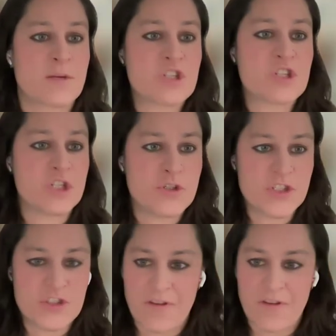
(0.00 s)

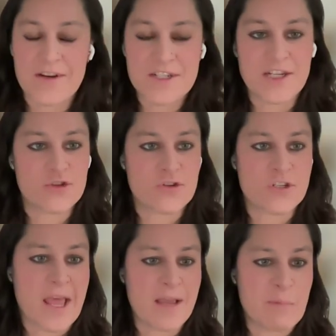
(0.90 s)
substituted very
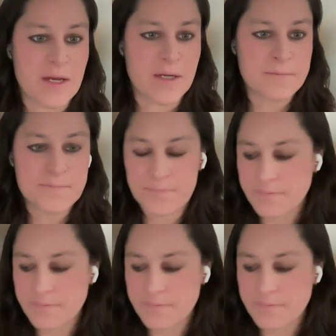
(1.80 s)
dangerous labor.